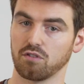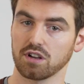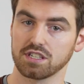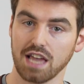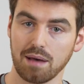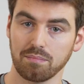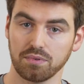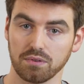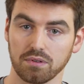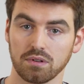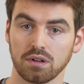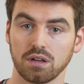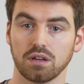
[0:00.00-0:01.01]
For
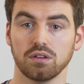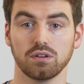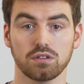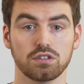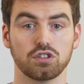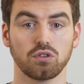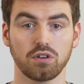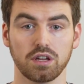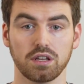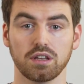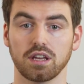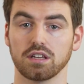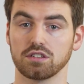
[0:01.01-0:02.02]
example, you could
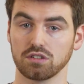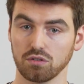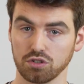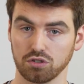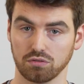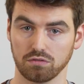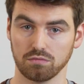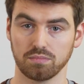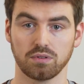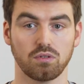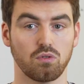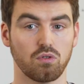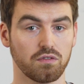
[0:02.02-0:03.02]
join a social group
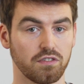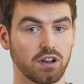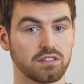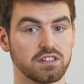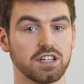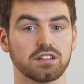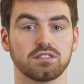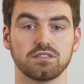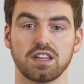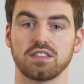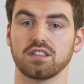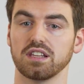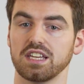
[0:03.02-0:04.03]
or volunteer to
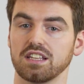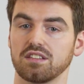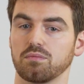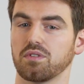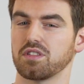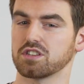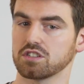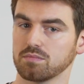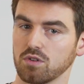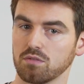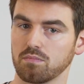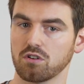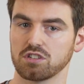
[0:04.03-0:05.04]
take the lead with a
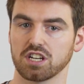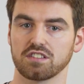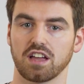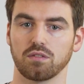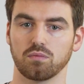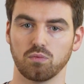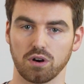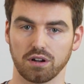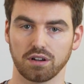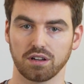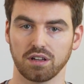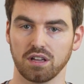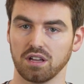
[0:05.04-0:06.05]
small project at
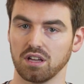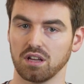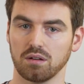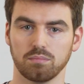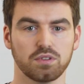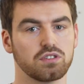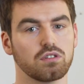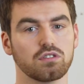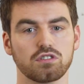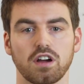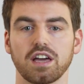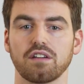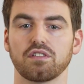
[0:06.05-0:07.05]
work. But don't
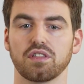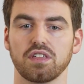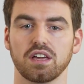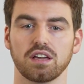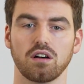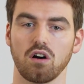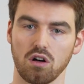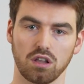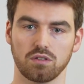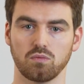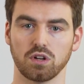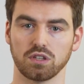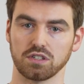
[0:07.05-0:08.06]
try everything all
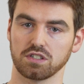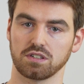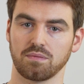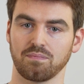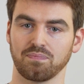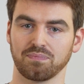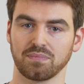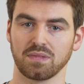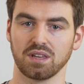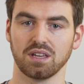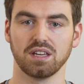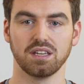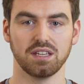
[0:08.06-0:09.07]
at once.
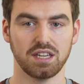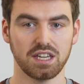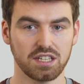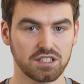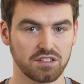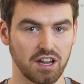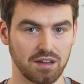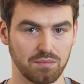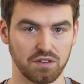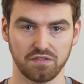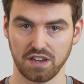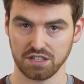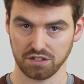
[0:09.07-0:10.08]
Each time you
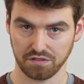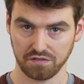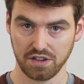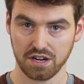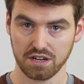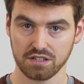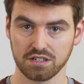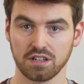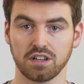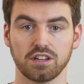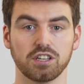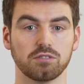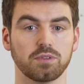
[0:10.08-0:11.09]
face your fears,
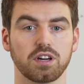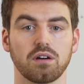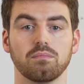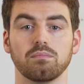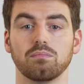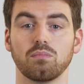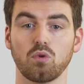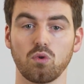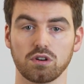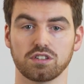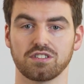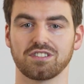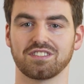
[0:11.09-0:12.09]
you'll become more
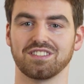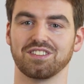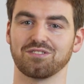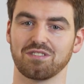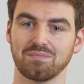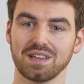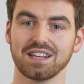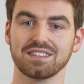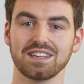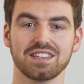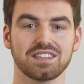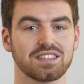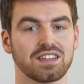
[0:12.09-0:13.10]
certain in your
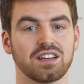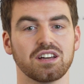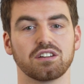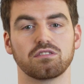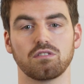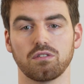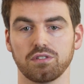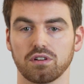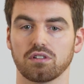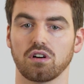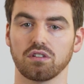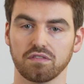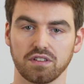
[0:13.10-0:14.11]
abilities, growing your
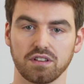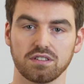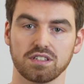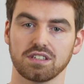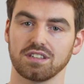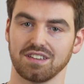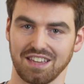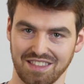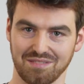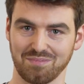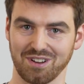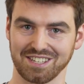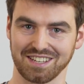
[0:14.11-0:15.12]
confidence in the
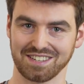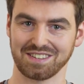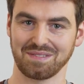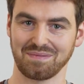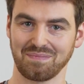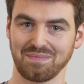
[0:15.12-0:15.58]
process.